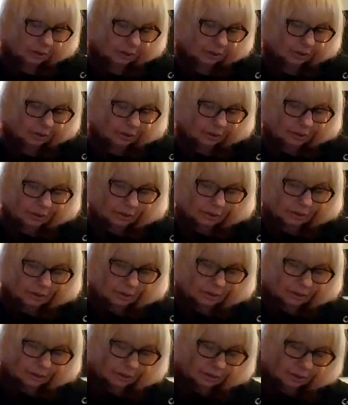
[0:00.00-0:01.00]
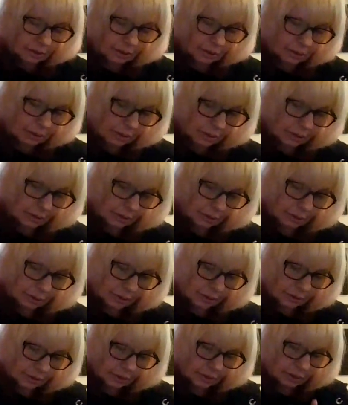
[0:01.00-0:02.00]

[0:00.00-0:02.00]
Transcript: [no speech]